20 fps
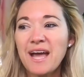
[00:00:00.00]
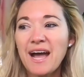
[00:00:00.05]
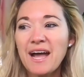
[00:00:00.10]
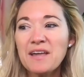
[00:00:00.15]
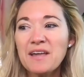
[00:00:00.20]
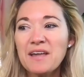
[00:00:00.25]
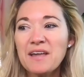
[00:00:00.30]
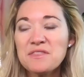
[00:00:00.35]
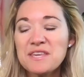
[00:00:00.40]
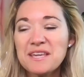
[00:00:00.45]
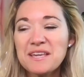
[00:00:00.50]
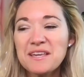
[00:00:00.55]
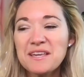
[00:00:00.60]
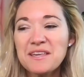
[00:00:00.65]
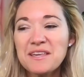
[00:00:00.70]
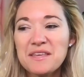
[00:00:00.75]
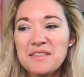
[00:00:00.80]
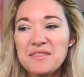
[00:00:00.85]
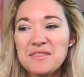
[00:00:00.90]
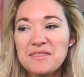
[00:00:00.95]
I
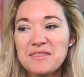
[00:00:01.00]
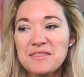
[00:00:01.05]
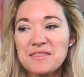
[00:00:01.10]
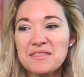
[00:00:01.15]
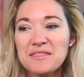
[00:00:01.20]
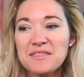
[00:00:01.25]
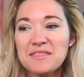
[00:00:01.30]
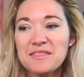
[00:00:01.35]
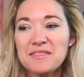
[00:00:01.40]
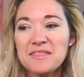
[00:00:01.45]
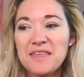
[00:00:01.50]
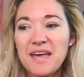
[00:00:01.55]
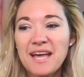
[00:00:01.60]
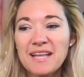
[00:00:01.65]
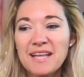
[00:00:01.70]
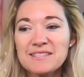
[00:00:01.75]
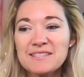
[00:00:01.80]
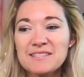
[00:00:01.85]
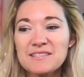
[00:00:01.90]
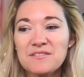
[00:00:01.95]
think that
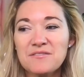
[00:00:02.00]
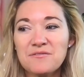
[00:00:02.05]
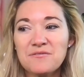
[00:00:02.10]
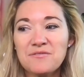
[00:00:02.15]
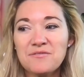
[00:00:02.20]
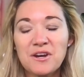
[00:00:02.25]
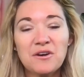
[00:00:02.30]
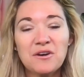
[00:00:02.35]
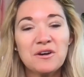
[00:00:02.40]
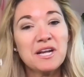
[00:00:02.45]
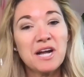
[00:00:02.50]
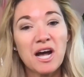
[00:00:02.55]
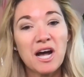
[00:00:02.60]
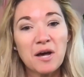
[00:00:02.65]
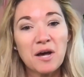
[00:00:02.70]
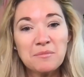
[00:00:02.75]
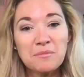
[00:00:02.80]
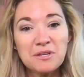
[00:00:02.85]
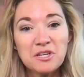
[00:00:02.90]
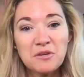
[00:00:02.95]
that's very
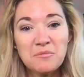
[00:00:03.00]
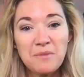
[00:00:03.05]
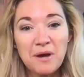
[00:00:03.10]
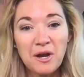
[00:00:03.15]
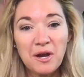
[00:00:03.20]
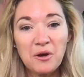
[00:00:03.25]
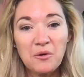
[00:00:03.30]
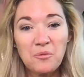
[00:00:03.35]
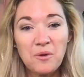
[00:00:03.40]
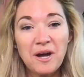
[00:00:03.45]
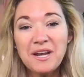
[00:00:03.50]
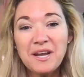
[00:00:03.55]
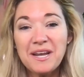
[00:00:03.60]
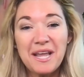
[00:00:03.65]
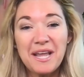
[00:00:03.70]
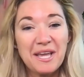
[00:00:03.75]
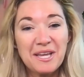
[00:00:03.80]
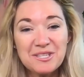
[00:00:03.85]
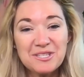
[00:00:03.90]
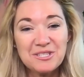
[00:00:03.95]
common no matter what
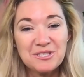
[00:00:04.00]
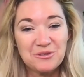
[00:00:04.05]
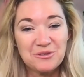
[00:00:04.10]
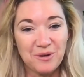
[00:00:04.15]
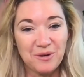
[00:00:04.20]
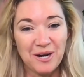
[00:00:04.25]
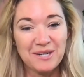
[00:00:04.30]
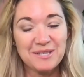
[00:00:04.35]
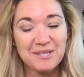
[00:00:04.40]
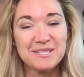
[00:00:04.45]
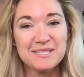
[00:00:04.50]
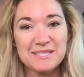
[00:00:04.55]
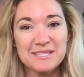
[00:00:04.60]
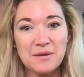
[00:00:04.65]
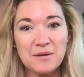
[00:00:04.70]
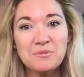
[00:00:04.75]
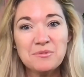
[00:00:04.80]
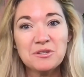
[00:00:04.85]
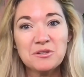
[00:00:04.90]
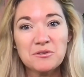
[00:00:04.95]
age you are, to
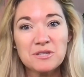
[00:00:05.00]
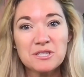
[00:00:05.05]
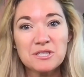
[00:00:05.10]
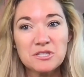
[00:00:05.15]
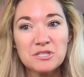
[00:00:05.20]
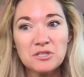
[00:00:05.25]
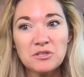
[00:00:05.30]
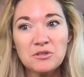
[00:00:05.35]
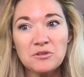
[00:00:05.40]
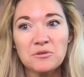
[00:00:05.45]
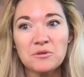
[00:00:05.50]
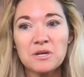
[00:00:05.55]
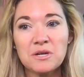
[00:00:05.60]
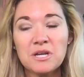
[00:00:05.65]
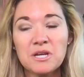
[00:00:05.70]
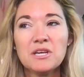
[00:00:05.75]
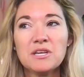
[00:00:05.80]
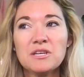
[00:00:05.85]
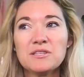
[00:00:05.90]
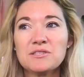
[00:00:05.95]
some degree too.
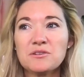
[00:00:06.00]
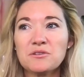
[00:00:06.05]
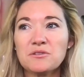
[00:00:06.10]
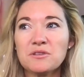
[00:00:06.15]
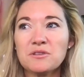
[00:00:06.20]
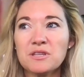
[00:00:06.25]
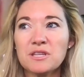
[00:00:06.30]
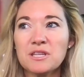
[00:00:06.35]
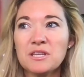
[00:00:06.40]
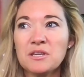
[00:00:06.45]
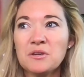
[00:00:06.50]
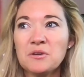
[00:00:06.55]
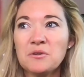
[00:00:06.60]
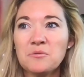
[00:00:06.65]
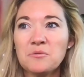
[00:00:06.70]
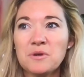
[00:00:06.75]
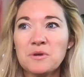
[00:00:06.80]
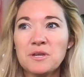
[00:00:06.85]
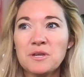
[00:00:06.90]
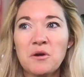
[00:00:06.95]
Certainly
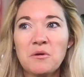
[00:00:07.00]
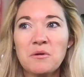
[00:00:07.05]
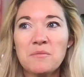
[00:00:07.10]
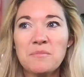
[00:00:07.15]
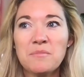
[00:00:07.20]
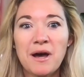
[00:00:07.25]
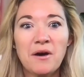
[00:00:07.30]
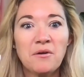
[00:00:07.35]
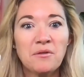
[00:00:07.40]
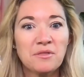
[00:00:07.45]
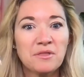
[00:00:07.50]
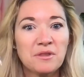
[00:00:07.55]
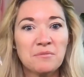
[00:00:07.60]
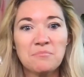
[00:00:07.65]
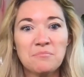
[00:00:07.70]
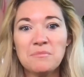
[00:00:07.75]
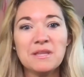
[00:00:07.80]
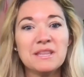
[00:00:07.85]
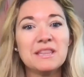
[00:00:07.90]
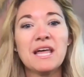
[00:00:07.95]
we know about the
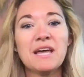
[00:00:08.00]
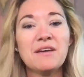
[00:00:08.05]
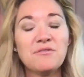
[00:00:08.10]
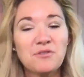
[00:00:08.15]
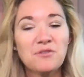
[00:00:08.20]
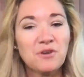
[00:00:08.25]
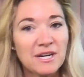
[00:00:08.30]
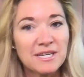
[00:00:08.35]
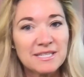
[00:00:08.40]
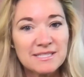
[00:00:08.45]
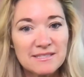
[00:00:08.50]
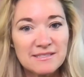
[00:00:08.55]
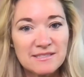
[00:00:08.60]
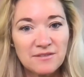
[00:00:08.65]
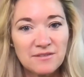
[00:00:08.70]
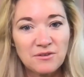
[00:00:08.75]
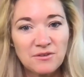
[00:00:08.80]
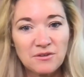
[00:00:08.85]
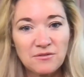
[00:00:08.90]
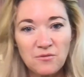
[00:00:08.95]
midlife crisis
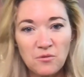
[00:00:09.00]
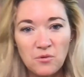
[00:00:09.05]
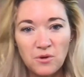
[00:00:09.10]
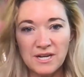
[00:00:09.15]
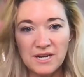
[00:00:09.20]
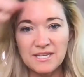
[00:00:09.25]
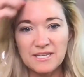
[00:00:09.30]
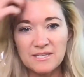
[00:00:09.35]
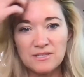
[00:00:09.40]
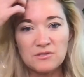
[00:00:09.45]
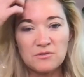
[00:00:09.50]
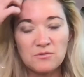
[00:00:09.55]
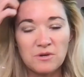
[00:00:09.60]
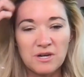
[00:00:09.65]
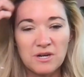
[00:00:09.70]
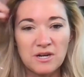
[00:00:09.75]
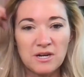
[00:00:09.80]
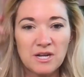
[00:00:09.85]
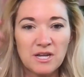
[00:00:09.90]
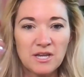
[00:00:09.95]
of your 40s
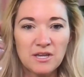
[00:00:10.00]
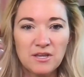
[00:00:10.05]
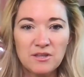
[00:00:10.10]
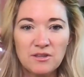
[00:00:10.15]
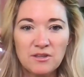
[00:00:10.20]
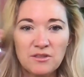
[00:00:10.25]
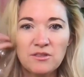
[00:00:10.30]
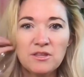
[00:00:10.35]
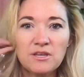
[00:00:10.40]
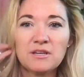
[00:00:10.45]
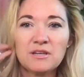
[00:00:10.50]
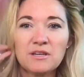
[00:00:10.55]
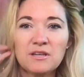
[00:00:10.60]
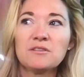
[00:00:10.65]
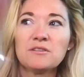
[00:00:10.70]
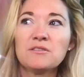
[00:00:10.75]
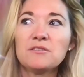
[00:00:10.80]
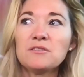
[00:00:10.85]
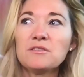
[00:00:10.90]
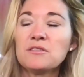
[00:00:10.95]
or
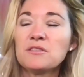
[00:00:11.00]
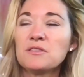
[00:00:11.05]
the